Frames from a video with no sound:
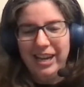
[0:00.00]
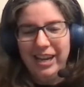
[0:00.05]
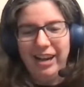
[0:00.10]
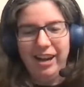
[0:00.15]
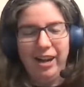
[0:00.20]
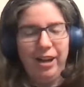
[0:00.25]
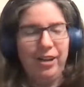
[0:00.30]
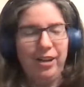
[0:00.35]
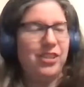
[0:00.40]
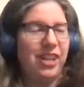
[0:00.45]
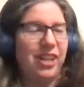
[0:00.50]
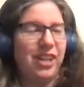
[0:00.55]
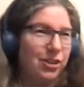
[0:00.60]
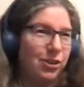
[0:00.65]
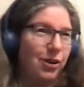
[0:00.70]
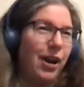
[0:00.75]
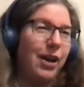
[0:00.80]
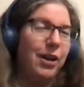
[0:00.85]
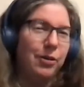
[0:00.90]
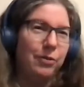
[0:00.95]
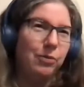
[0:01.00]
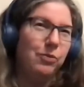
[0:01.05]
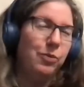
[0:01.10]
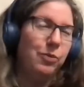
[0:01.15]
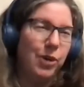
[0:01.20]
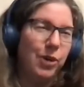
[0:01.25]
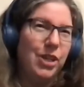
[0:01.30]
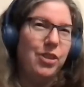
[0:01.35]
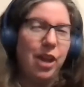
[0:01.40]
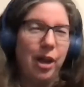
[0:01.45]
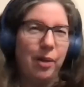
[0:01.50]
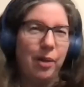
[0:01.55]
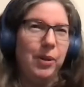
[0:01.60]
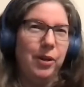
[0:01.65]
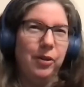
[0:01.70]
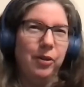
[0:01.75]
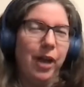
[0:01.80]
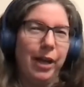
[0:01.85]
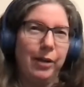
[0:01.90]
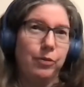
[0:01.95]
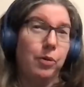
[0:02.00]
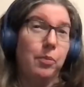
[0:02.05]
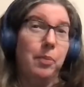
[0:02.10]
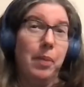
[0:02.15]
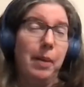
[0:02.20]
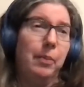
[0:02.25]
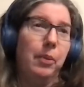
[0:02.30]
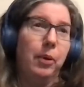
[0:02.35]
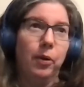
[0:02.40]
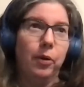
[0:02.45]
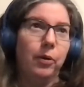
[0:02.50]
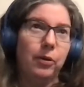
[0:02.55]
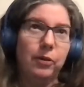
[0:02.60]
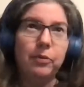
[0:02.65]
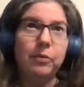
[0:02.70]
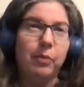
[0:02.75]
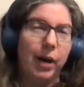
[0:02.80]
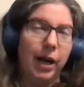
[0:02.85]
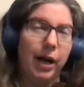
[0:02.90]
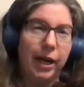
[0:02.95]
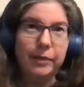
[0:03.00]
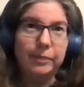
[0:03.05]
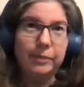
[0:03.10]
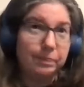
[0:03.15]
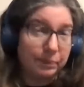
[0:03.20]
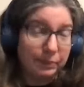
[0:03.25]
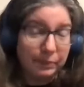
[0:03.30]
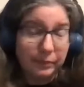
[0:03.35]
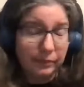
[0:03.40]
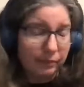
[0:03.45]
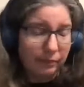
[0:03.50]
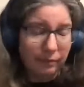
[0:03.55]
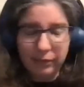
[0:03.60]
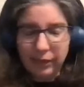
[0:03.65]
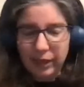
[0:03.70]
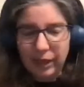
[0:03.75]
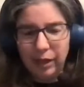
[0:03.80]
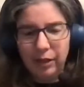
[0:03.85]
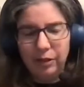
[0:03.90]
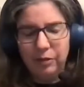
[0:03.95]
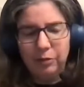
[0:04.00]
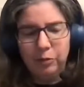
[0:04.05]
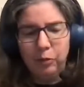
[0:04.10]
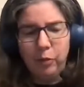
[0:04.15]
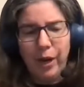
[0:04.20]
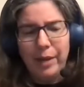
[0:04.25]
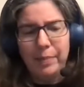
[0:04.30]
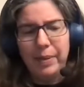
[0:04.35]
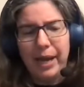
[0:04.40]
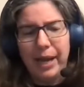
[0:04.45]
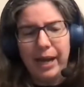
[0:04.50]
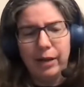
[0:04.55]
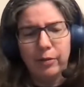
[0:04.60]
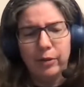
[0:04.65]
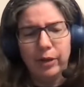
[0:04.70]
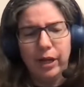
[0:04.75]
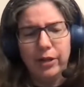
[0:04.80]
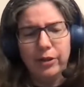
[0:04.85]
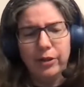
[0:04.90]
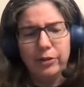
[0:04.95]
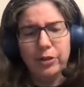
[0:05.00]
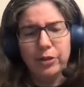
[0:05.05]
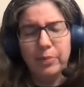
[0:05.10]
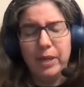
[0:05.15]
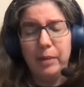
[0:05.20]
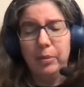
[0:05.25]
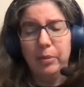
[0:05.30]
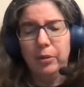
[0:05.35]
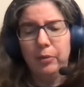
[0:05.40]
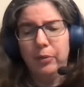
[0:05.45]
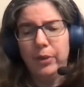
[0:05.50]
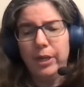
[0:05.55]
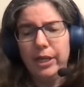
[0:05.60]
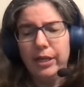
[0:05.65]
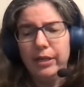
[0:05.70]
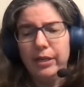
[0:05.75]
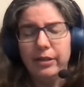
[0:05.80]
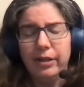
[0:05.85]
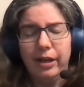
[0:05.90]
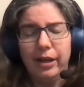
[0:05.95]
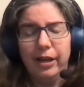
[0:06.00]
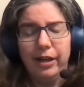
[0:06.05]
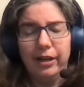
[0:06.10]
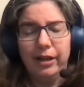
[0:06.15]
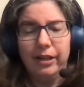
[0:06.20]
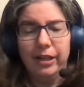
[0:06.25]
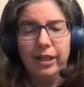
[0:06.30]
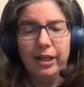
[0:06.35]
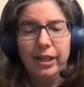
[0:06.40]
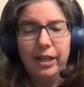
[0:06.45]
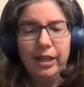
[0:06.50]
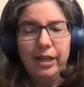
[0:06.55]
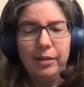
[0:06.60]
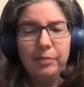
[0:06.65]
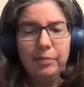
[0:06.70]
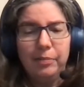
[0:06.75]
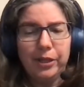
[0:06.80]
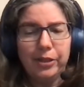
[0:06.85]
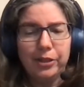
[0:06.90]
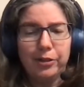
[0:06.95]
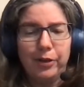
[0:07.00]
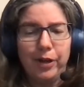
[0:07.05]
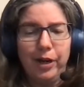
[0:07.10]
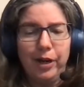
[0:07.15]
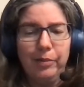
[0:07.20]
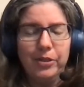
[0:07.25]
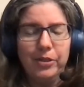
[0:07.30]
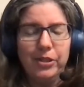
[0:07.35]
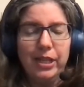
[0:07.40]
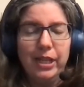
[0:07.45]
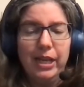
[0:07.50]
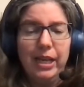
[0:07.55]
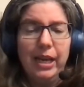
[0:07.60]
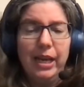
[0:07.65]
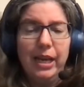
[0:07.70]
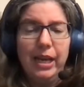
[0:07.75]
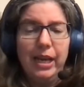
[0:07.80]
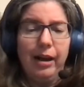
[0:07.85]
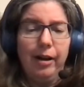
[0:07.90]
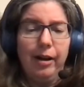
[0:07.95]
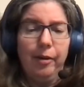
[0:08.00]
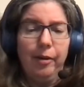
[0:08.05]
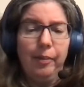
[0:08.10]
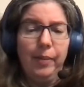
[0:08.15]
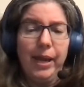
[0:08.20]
Uh, I, I, try to read them and like remember my way back when I used to be able to read uh, pictograms. Um,